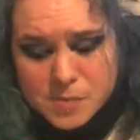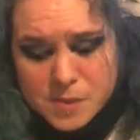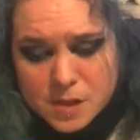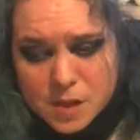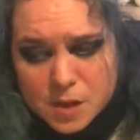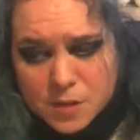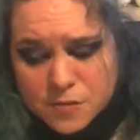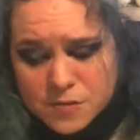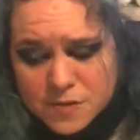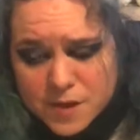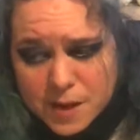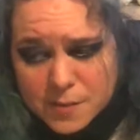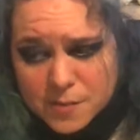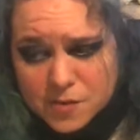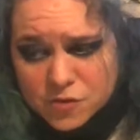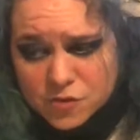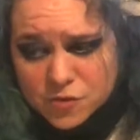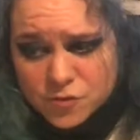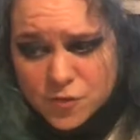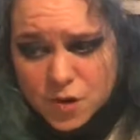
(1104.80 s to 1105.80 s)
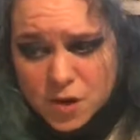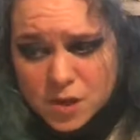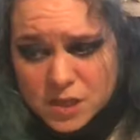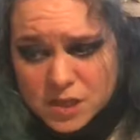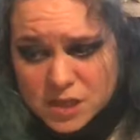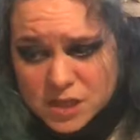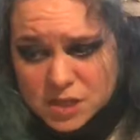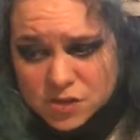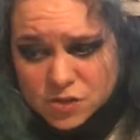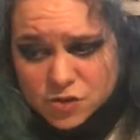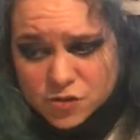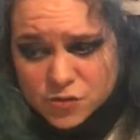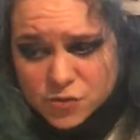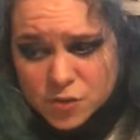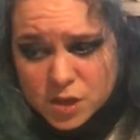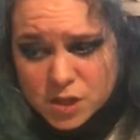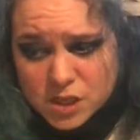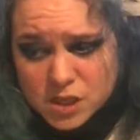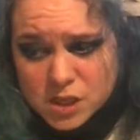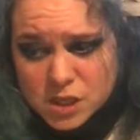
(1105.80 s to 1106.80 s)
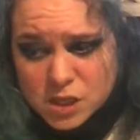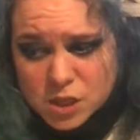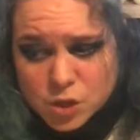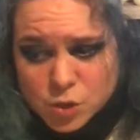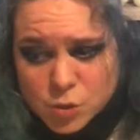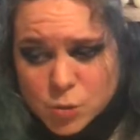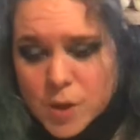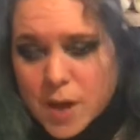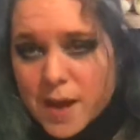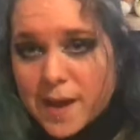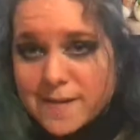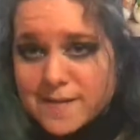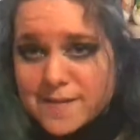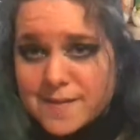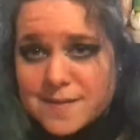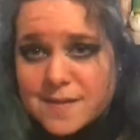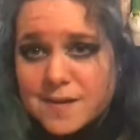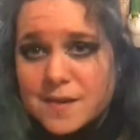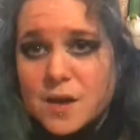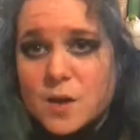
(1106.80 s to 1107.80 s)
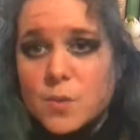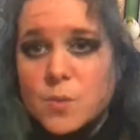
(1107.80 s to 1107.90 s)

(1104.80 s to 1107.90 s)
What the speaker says: whose name is Shrike, and Shrike knew Hester